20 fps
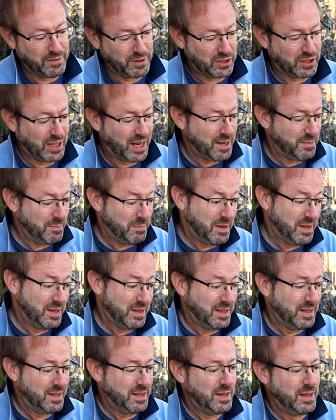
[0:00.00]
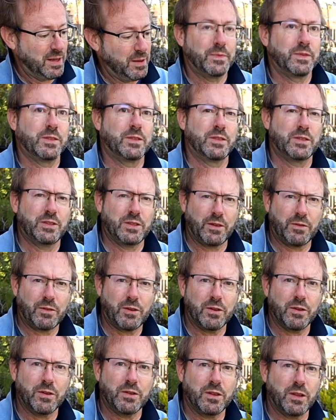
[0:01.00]
of a shame. So I've
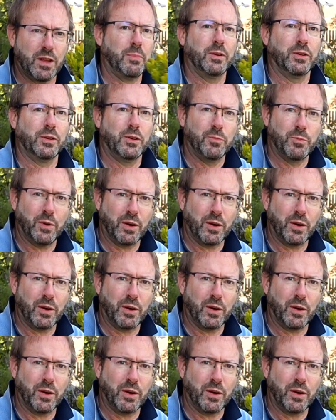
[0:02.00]
got a couple of new